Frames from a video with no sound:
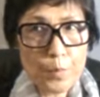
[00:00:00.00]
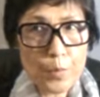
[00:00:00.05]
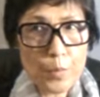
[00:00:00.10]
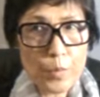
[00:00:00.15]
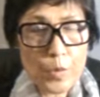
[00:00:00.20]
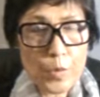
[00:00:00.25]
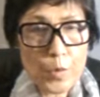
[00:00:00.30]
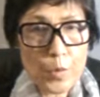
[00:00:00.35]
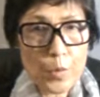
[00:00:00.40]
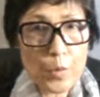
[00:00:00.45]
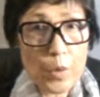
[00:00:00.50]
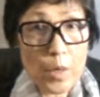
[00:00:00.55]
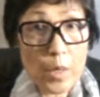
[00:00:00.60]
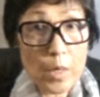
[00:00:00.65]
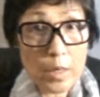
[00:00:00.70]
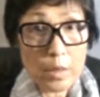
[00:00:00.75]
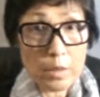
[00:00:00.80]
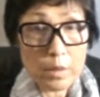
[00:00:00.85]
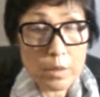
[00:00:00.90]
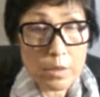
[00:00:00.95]

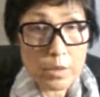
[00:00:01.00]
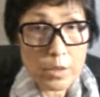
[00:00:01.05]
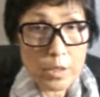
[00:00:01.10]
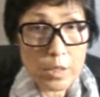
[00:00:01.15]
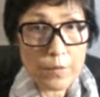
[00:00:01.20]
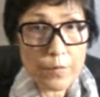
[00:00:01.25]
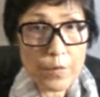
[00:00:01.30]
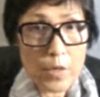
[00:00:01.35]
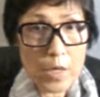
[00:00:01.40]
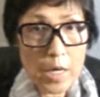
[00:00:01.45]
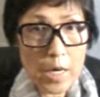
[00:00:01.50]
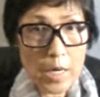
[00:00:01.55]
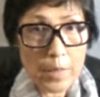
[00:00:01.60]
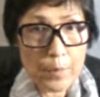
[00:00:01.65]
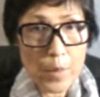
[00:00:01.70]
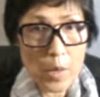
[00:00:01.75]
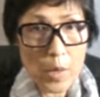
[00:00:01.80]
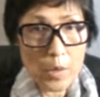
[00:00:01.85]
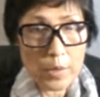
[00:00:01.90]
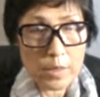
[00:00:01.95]
severe
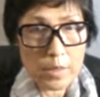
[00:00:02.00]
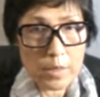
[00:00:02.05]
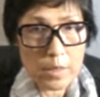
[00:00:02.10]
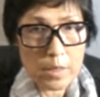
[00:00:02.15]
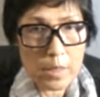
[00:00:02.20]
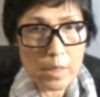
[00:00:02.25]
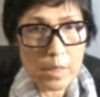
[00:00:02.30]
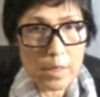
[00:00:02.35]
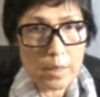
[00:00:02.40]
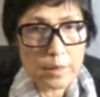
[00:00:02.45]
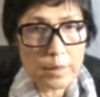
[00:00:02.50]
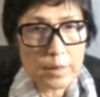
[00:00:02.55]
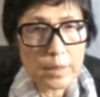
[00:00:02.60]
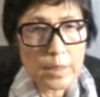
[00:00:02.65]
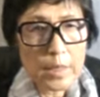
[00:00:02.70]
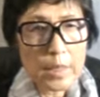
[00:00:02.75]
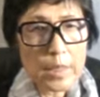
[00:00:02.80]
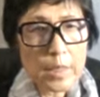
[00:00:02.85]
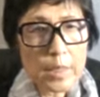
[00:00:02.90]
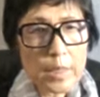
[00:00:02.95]
hypoxia.
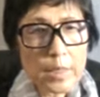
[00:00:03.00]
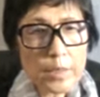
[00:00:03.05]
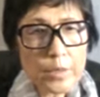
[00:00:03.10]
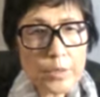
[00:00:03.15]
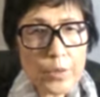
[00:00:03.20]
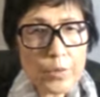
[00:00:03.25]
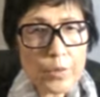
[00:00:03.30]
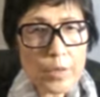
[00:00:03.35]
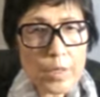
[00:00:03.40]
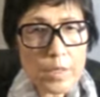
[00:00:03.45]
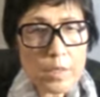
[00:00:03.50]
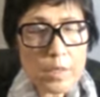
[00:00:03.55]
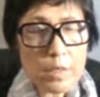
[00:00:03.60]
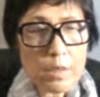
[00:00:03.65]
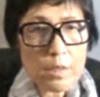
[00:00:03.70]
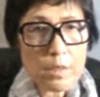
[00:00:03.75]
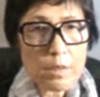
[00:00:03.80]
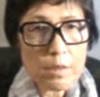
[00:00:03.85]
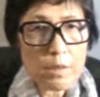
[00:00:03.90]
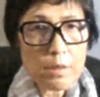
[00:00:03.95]
So this
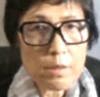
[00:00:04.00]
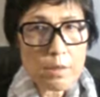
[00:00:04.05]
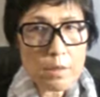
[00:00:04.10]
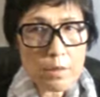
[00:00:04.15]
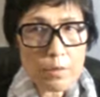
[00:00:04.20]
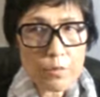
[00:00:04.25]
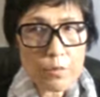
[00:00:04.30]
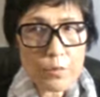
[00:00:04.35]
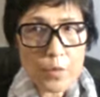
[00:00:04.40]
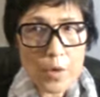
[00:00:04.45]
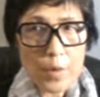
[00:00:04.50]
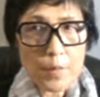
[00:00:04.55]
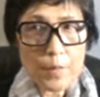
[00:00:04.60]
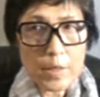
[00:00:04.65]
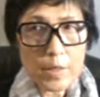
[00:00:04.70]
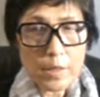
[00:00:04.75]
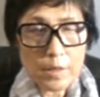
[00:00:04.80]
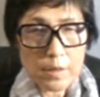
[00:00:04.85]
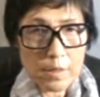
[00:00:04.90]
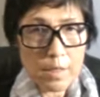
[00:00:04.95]
is from
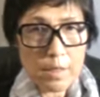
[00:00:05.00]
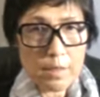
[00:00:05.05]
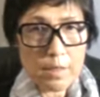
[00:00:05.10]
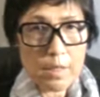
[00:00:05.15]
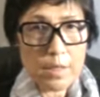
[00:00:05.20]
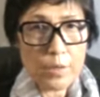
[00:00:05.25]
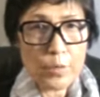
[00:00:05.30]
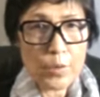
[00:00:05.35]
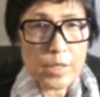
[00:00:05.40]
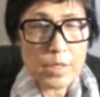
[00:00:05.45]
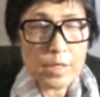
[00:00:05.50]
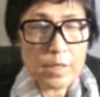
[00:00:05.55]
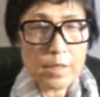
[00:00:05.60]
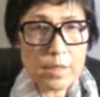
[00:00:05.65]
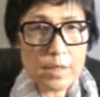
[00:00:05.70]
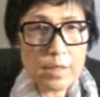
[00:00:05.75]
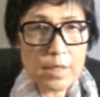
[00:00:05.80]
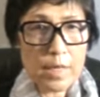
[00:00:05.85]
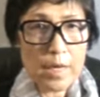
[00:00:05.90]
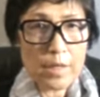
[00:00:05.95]
the study.
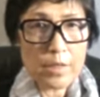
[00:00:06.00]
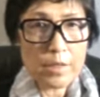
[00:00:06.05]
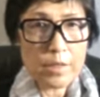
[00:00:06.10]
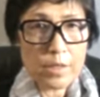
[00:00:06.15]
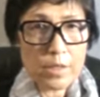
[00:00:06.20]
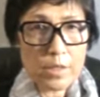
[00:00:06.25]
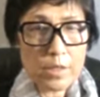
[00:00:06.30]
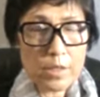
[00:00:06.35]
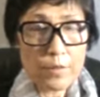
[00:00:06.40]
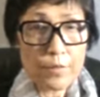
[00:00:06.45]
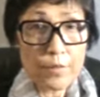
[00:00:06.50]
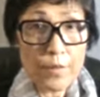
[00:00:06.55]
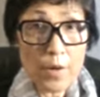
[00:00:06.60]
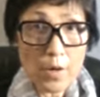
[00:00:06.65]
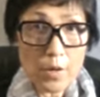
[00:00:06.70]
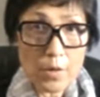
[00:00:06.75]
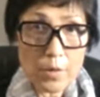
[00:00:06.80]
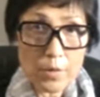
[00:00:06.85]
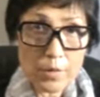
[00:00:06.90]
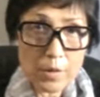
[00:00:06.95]
Recently, I just
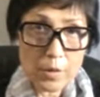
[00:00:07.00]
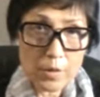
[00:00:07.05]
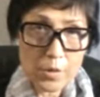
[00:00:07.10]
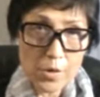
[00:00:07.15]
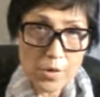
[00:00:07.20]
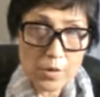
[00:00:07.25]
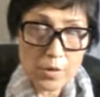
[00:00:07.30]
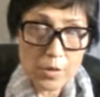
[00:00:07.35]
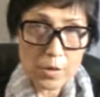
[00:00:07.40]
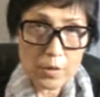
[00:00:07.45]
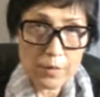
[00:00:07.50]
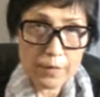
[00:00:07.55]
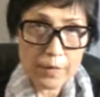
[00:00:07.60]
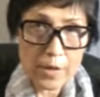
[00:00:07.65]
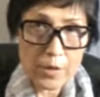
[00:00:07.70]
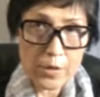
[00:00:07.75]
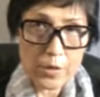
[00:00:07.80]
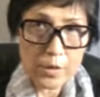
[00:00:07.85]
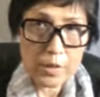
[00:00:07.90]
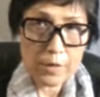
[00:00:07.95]
follow the
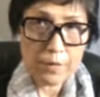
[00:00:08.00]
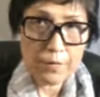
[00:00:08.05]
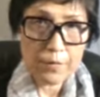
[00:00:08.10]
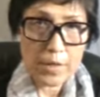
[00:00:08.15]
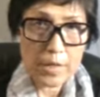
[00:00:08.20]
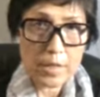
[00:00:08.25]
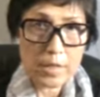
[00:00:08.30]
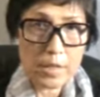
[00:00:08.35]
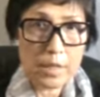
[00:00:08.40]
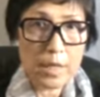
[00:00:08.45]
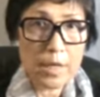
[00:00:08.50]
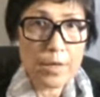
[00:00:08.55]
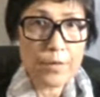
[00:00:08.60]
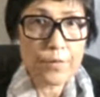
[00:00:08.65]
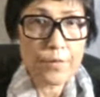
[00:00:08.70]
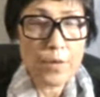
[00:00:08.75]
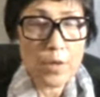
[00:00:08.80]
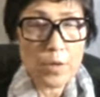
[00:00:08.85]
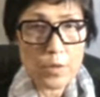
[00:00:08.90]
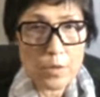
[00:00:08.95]
coronavirus infection. I
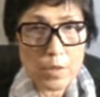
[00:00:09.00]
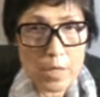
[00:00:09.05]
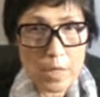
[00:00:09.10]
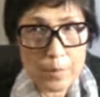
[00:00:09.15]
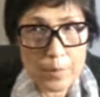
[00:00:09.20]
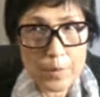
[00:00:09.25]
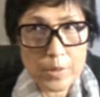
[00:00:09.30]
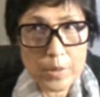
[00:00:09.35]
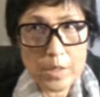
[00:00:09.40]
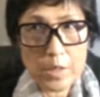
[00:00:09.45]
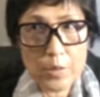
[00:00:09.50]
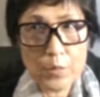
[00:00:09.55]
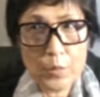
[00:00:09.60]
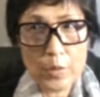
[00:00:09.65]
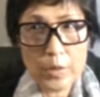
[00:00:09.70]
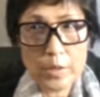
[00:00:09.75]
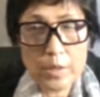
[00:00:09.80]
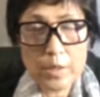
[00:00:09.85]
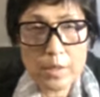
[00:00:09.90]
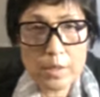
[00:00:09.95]
follow up, see
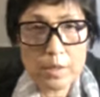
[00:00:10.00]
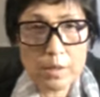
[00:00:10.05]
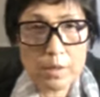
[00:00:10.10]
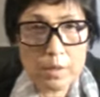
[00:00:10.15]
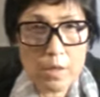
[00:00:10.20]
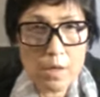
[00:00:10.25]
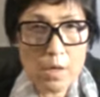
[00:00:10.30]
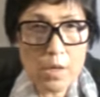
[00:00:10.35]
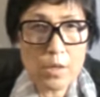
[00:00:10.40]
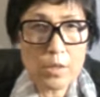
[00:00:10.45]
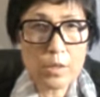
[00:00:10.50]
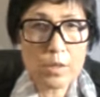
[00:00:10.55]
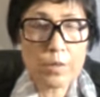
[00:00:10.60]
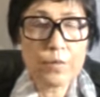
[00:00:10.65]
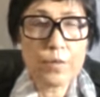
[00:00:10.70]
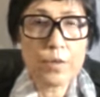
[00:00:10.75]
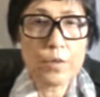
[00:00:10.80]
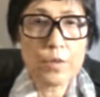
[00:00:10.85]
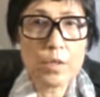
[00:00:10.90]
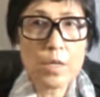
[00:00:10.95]
what is the cause
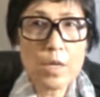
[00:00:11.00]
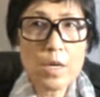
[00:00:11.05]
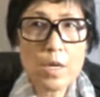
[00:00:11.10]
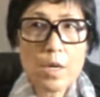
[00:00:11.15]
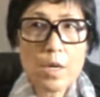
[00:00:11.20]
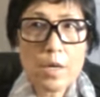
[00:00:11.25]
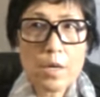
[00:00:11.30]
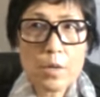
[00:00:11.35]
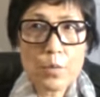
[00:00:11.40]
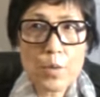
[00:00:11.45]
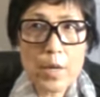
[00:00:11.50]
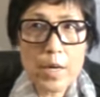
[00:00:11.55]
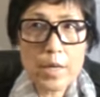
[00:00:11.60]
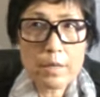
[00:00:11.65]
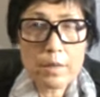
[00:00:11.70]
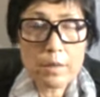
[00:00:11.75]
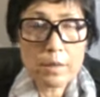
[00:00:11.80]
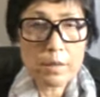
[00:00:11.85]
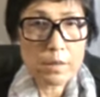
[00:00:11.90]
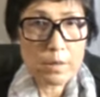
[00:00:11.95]
for why
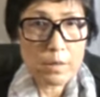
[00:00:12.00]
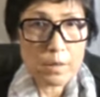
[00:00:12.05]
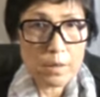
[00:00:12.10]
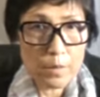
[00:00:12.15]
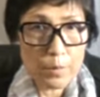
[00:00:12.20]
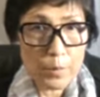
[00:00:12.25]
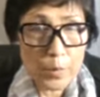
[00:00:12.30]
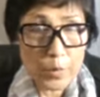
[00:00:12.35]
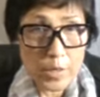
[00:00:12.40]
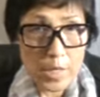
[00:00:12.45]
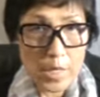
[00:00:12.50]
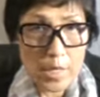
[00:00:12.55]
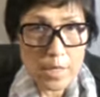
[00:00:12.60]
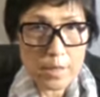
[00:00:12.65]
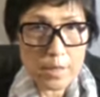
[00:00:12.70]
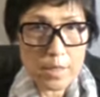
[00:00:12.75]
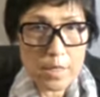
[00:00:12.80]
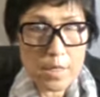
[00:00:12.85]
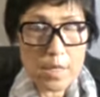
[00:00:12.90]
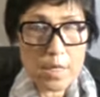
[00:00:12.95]
the
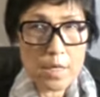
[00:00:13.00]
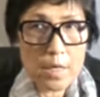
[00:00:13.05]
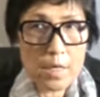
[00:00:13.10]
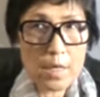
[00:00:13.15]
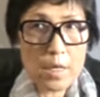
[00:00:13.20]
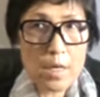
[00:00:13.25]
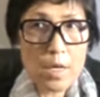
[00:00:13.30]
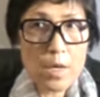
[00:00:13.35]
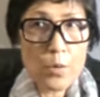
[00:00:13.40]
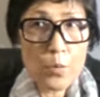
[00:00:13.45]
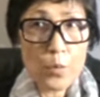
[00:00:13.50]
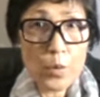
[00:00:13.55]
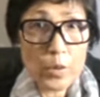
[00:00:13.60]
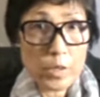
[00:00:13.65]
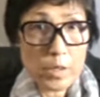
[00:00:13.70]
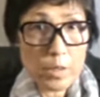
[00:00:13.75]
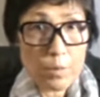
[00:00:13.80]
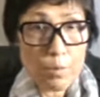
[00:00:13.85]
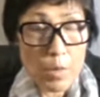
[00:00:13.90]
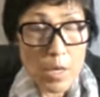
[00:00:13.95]
mortality,
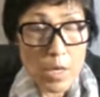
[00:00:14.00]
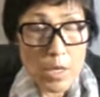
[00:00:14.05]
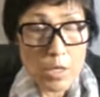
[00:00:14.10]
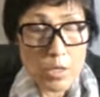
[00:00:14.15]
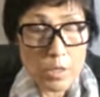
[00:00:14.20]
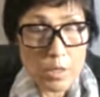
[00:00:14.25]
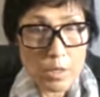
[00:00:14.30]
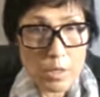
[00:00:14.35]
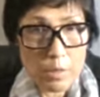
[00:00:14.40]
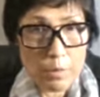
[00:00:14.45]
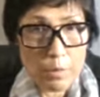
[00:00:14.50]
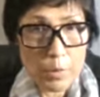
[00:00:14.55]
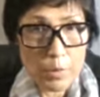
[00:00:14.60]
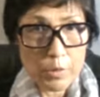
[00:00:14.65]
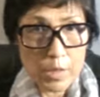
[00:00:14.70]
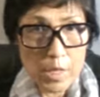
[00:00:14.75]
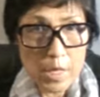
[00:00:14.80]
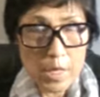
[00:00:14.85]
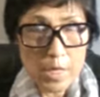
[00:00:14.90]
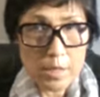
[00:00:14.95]
what's the major
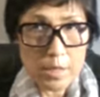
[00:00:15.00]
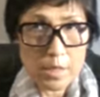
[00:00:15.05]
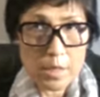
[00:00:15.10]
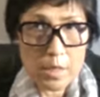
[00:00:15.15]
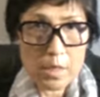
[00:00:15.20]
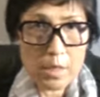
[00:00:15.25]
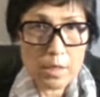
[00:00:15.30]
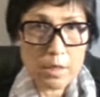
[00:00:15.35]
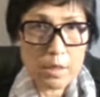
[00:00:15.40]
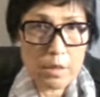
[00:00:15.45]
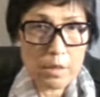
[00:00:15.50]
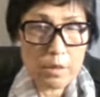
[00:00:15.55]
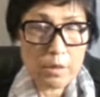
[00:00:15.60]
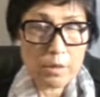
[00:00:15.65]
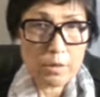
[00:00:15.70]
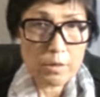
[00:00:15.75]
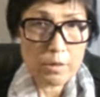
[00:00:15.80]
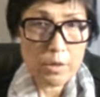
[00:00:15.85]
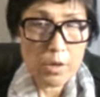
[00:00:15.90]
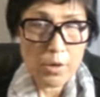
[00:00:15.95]
mortality
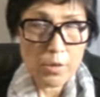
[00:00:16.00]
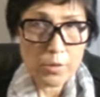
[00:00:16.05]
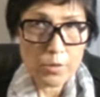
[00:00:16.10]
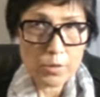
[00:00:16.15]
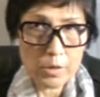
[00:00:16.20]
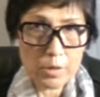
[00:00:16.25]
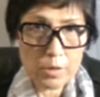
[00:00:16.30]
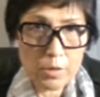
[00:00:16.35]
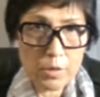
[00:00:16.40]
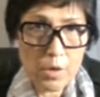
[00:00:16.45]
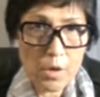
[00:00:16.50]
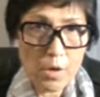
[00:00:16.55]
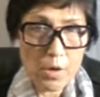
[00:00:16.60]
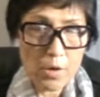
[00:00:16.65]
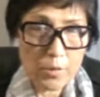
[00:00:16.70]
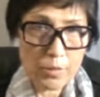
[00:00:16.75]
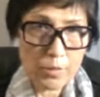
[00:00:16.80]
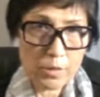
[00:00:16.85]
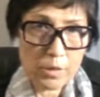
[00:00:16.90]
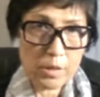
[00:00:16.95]
cause.
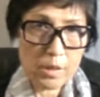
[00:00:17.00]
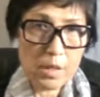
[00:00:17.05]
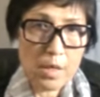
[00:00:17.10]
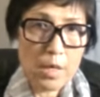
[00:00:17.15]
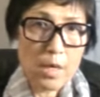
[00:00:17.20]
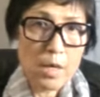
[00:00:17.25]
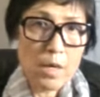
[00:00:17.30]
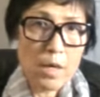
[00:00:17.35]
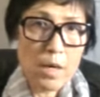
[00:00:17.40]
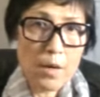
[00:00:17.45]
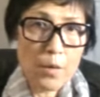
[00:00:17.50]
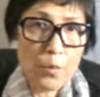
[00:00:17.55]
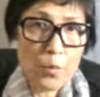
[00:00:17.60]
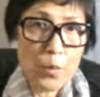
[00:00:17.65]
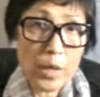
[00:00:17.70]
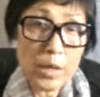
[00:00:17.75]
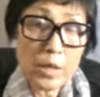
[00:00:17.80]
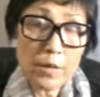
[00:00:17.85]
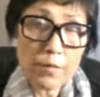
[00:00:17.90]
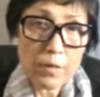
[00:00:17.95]

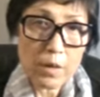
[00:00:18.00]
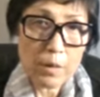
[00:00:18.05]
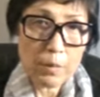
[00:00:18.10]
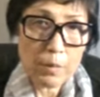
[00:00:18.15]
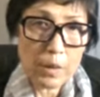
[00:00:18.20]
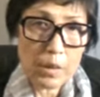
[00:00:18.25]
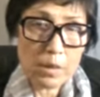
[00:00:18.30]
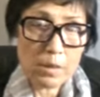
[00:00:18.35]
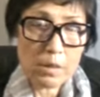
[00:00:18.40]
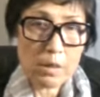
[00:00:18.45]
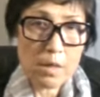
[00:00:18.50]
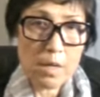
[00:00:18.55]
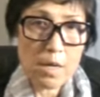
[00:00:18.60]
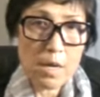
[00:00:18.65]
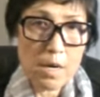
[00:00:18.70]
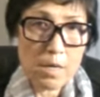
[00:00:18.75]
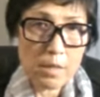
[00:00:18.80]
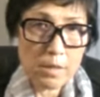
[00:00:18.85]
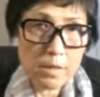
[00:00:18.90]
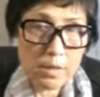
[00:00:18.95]
One of them is
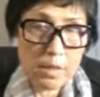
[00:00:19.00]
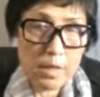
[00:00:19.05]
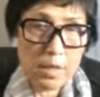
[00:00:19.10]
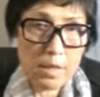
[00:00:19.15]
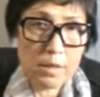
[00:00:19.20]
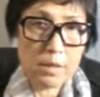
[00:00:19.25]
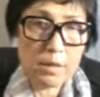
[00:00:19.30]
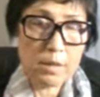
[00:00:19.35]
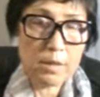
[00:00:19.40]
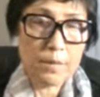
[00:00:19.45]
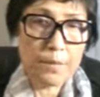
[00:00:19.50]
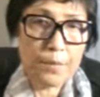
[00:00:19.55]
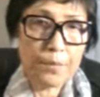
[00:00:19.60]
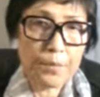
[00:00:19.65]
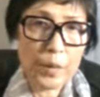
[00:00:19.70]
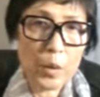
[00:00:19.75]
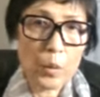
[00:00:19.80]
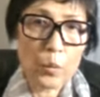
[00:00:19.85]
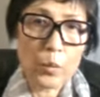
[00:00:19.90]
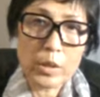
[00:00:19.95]
ARDS,
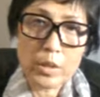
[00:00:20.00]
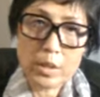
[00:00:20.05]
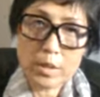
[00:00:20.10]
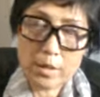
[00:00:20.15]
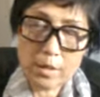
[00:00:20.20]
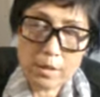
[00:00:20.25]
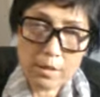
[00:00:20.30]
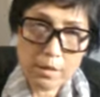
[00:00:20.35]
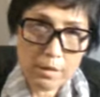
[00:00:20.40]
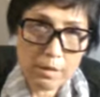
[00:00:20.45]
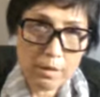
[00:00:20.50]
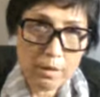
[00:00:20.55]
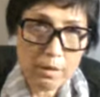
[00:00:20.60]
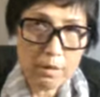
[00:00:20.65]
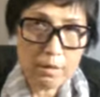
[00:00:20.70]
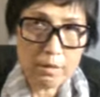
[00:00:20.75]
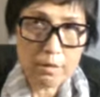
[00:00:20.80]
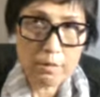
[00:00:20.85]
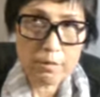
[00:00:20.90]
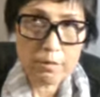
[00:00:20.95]
which is
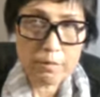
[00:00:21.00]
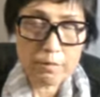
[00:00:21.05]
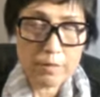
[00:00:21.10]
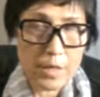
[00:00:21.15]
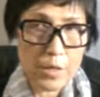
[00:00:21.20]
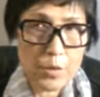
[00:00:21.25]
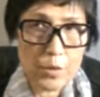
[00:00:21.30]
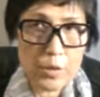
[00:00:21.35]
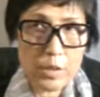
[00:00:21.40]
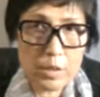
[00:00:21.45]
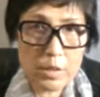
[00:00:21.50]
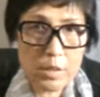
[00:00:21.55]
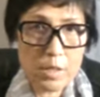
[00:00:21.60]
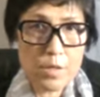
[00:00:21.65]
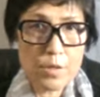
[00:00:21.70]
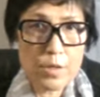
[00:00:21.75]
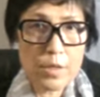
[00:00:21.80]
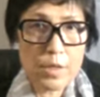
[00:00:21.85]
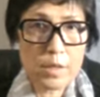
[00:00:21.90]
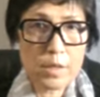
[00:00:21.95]
very
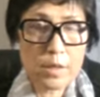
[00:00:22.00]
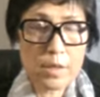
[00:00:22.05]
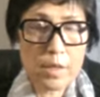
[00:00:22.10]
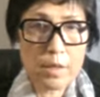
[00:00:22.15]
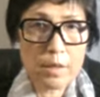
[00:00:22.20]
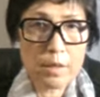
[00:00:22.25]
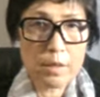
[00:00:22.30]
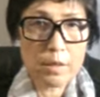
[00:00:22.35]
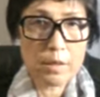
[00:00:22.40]
serious, and